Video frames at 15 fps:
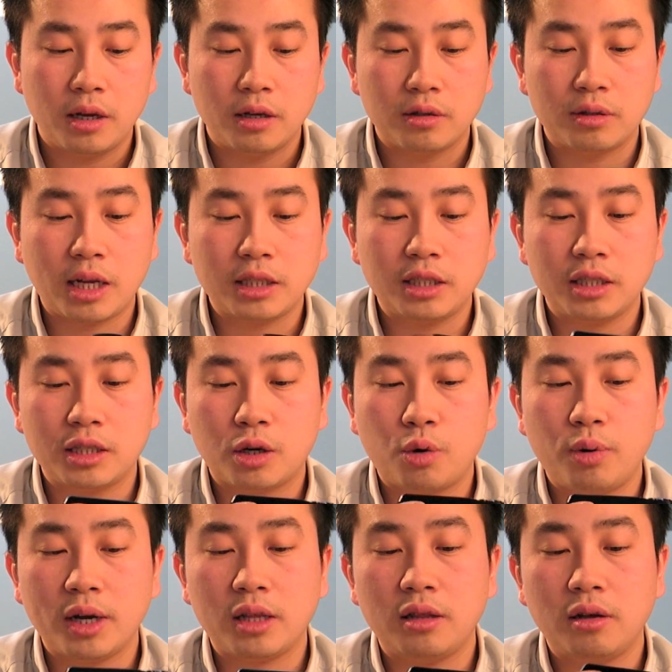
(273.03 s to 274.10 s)
So that's just a
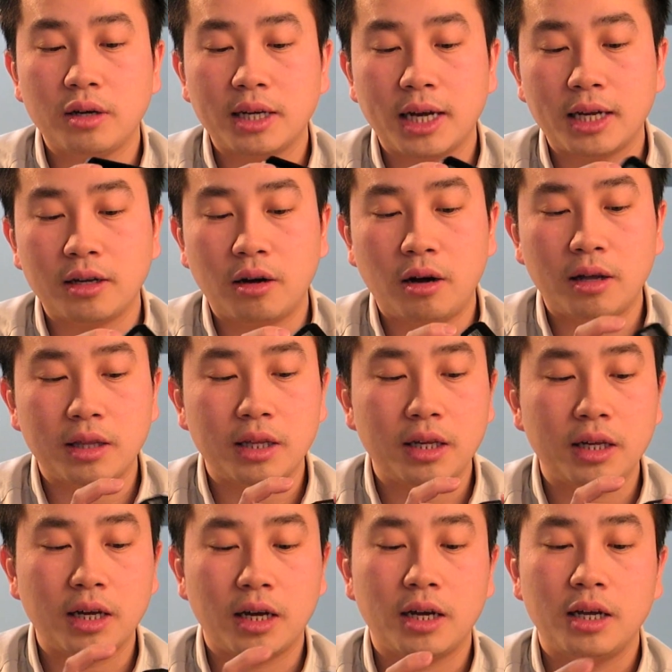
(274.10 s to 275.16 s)
quick look at all
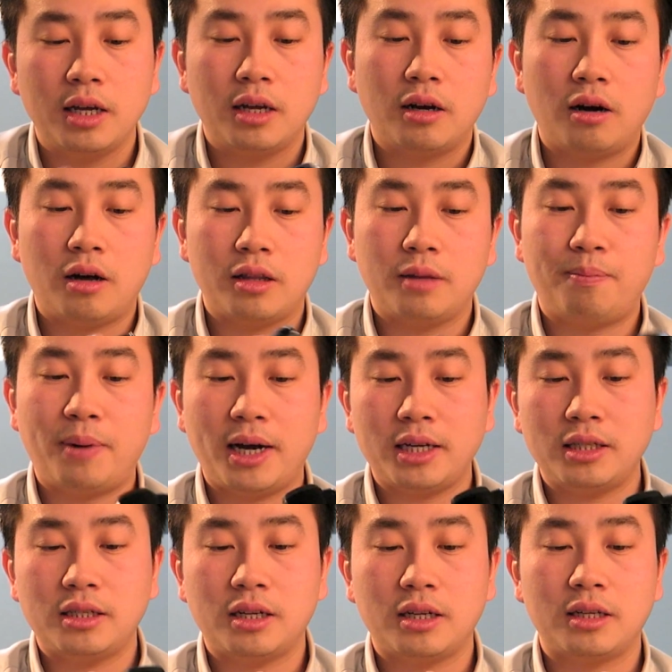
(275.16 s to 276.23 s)
the
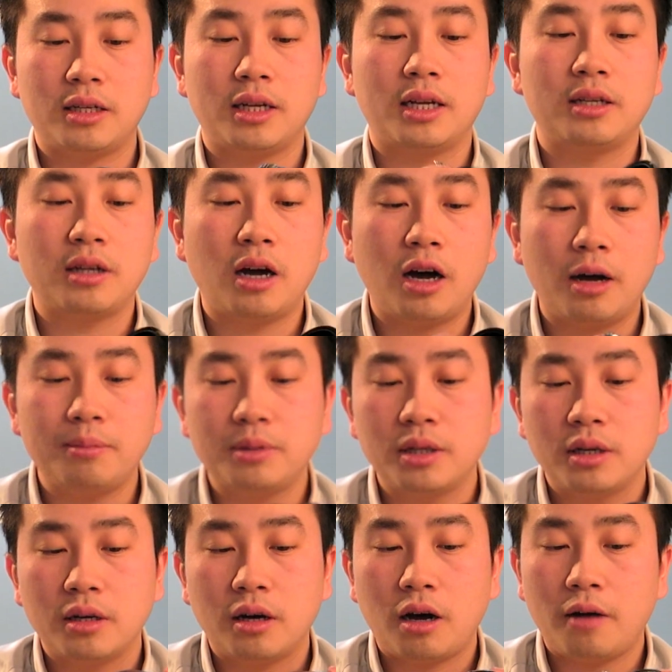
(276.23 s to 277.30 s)
buttons and knobs
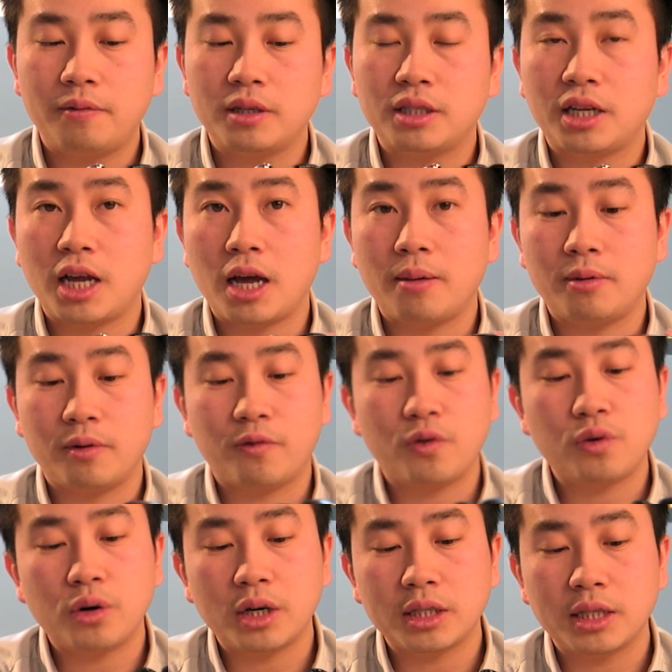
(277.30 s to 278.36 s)
of this camera. And of
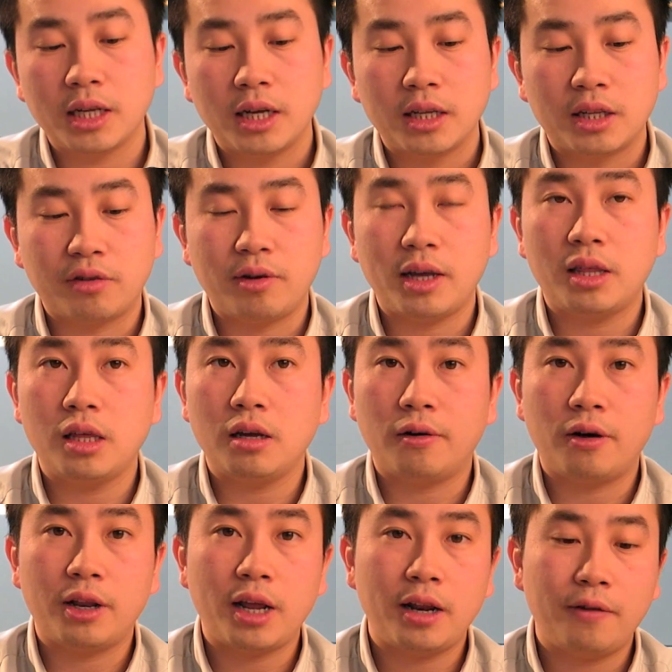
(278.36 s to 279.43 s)
course, the great thing
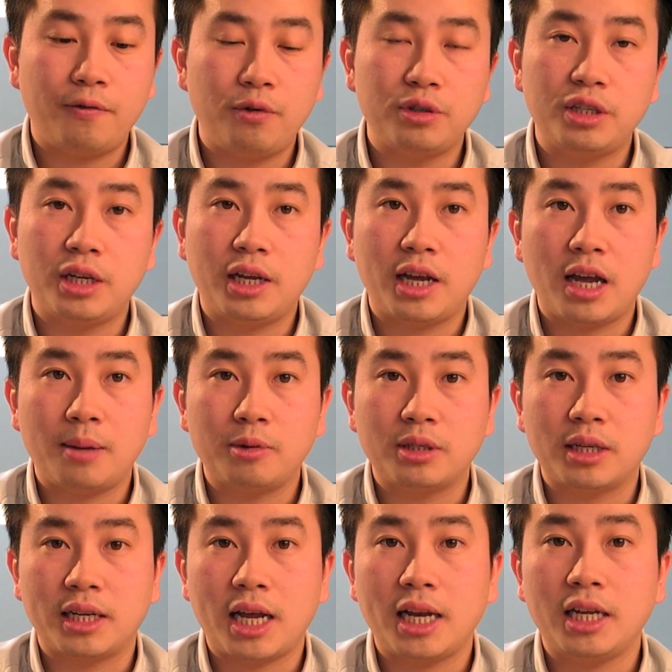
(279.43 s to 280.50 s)
about any Fuji camera is
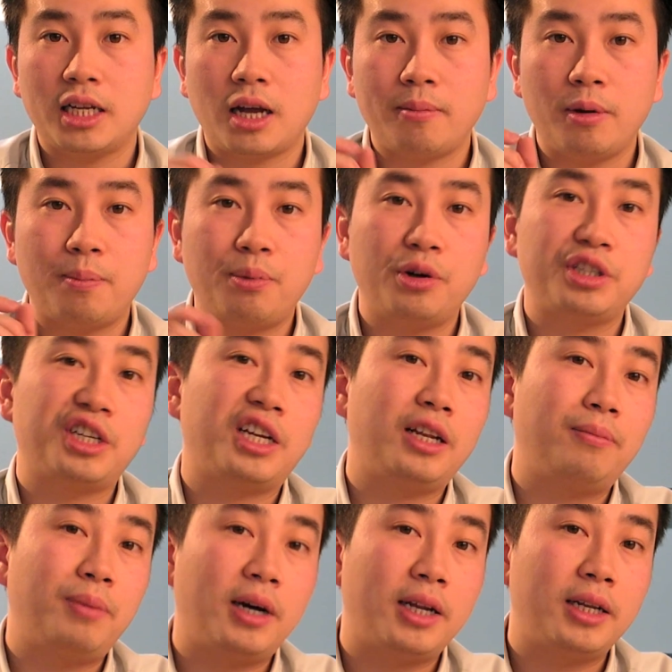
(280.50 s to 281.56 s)
that anytime you push any
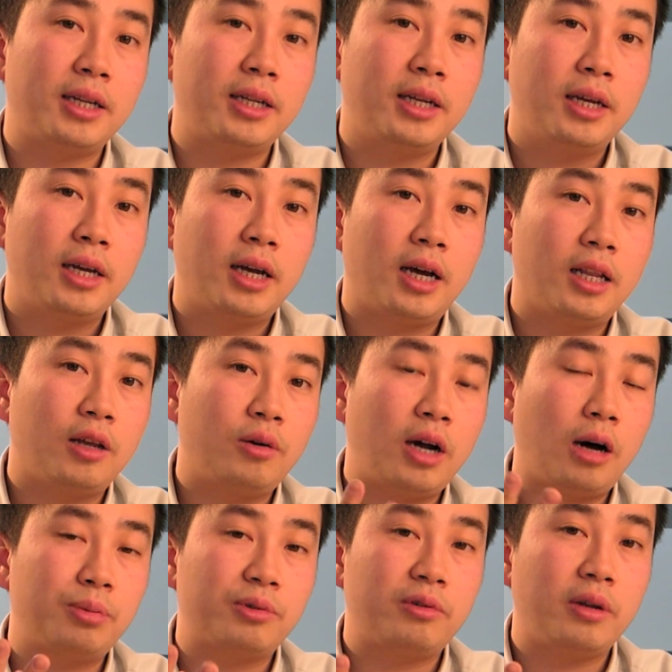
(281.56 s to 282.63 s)
button, a little
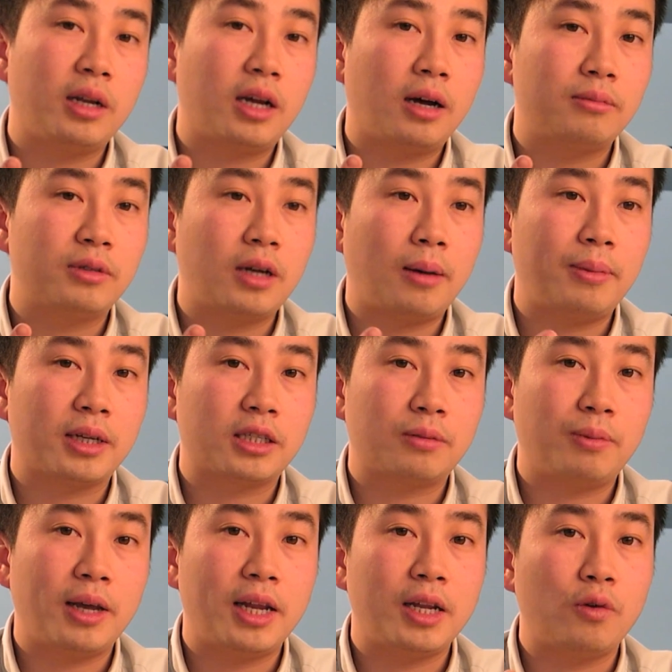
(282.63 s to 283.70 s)
help screen comes up
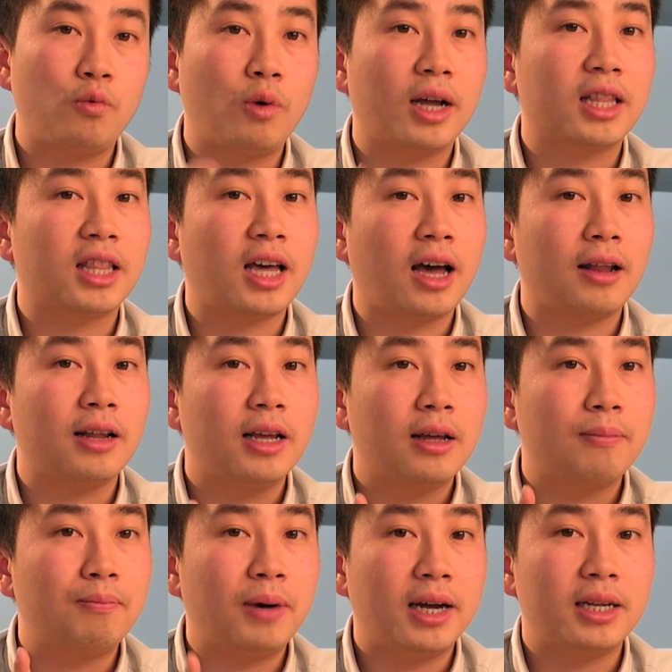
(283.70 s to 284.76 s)
explaining what that
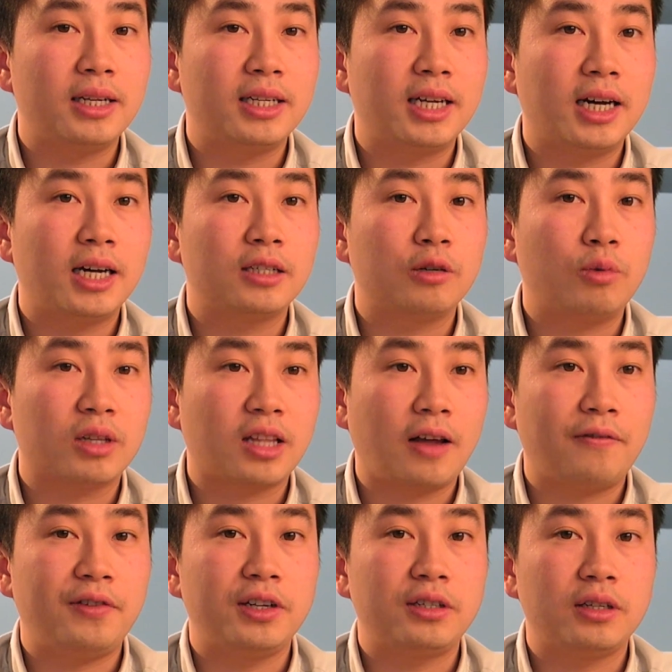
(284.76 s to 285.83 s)
button does or what
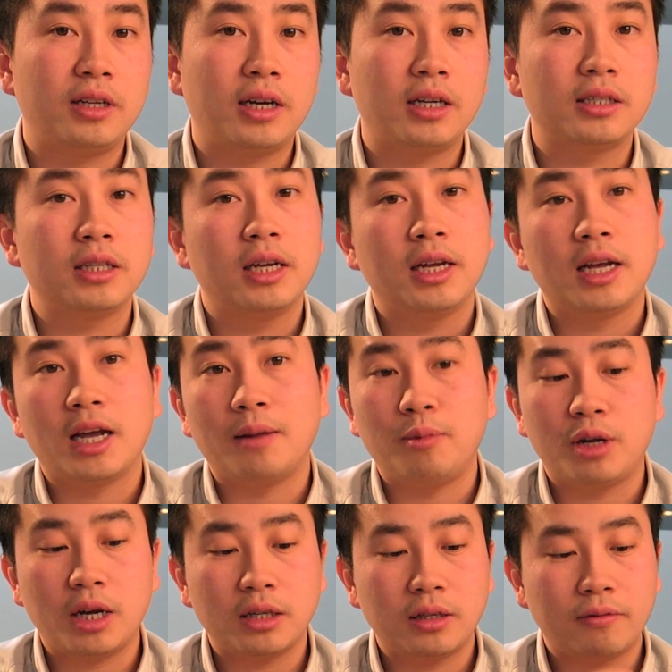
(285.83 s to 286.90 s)
that feature does. And
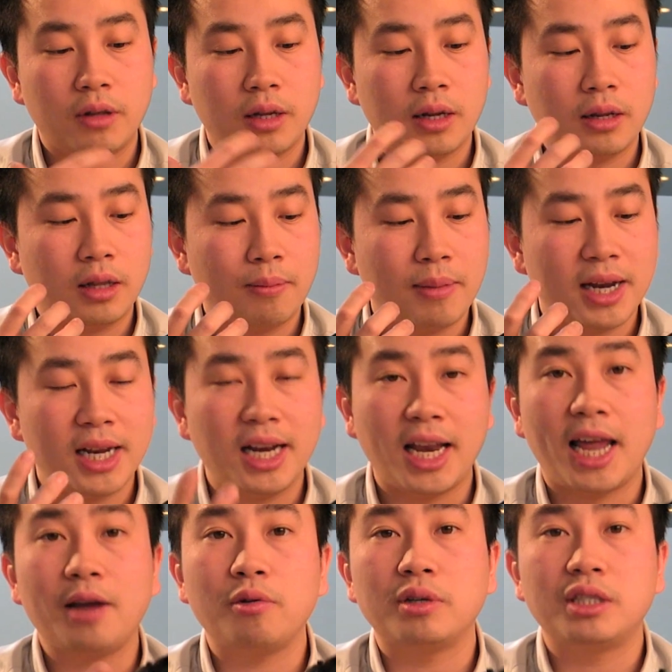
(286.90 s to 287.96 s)
because of the many
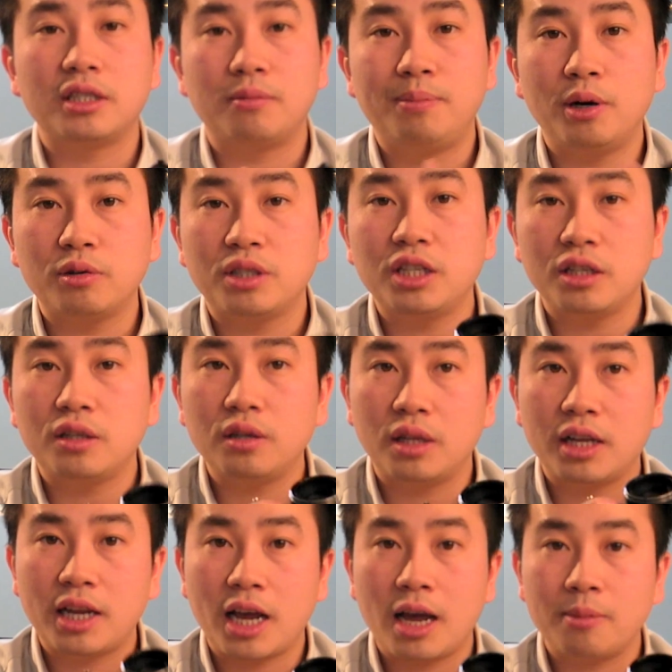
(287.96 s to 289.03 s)
languages built into the
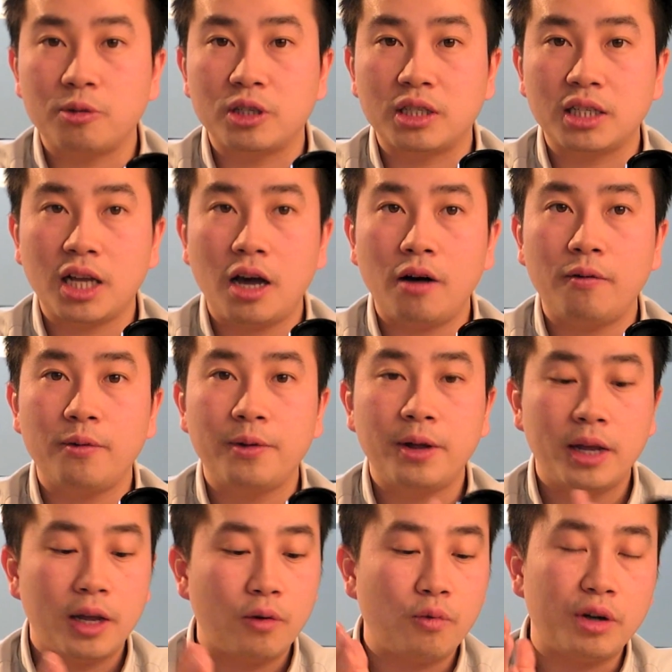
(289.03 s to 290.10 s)
camera itself,
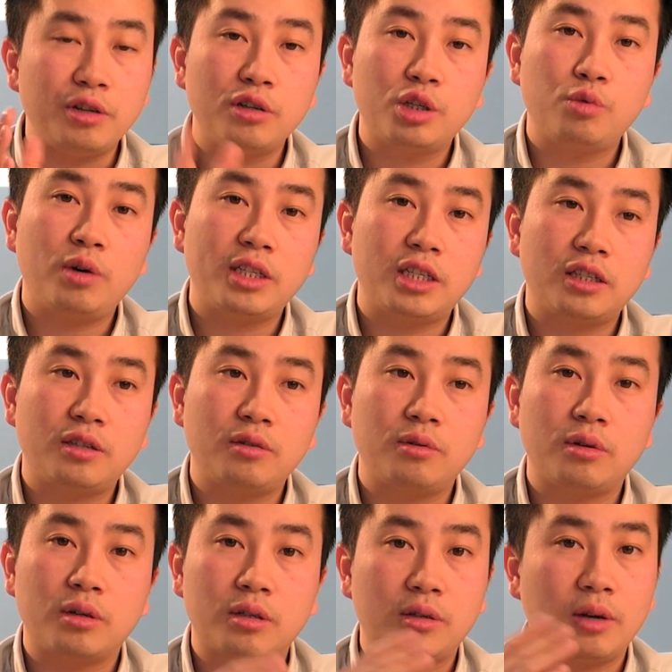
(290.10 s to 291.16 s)
when you switch it
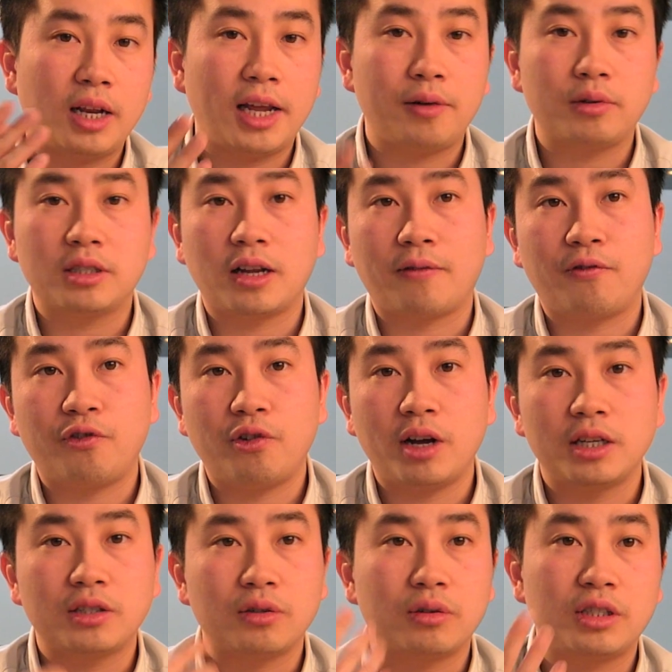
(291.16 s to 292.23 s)
to a language like
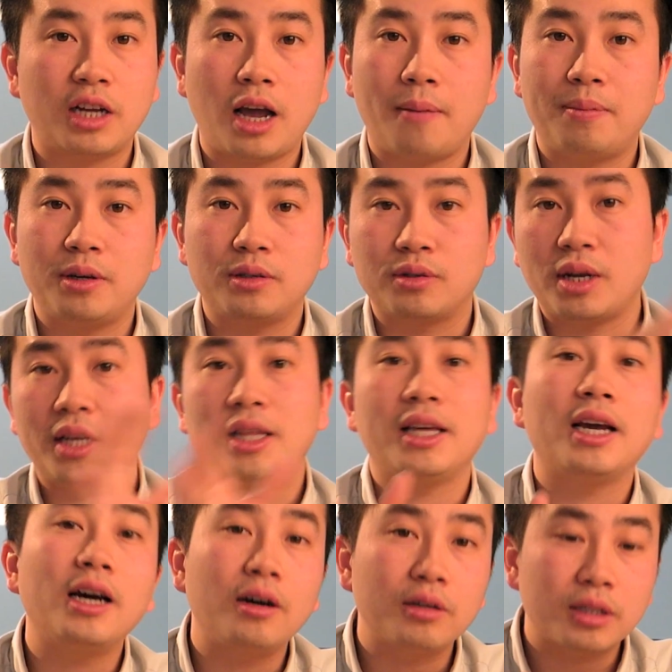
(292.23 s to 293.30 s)
French or Japanese or anything
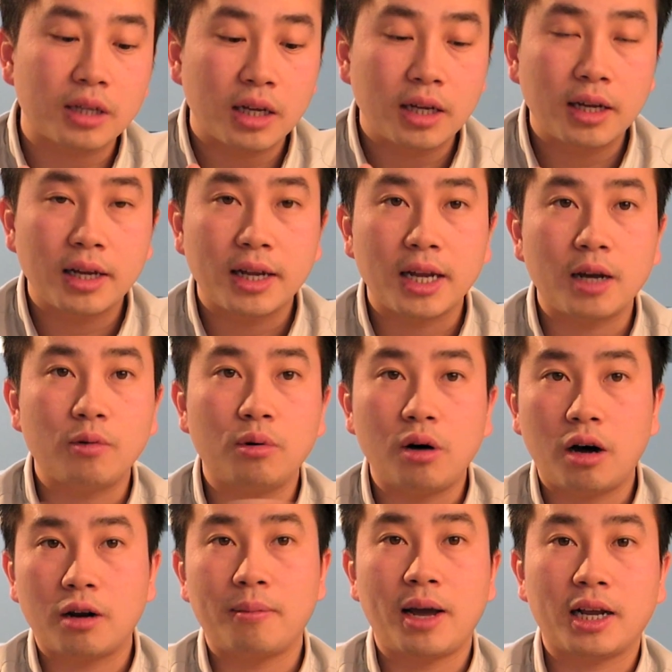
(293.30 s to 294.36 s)
else, it will
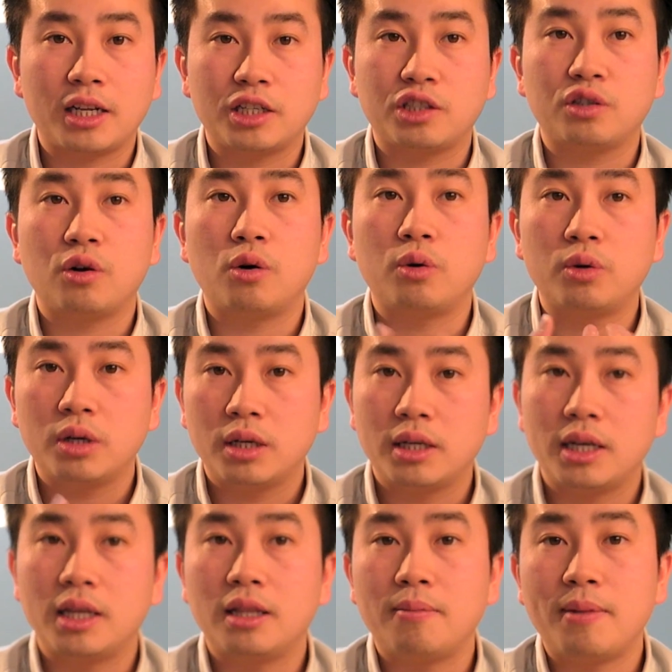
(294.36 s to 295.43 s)
automatically show
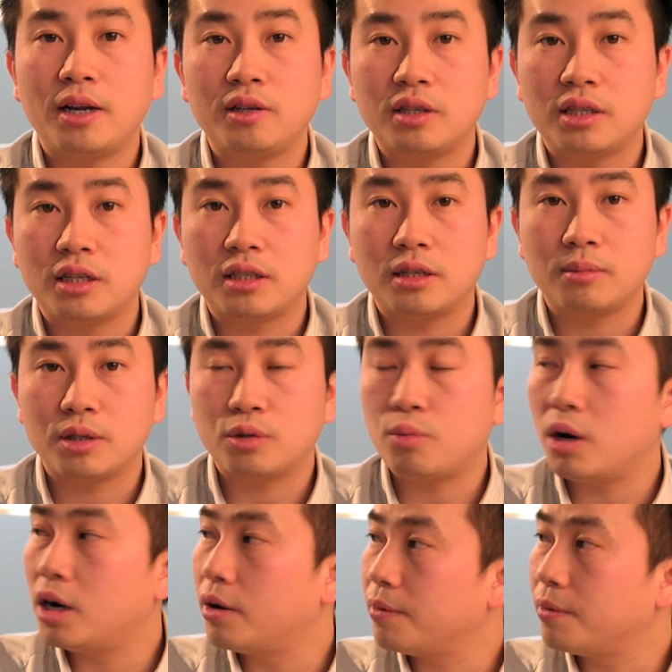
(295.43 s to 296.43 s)
in the menu system as well.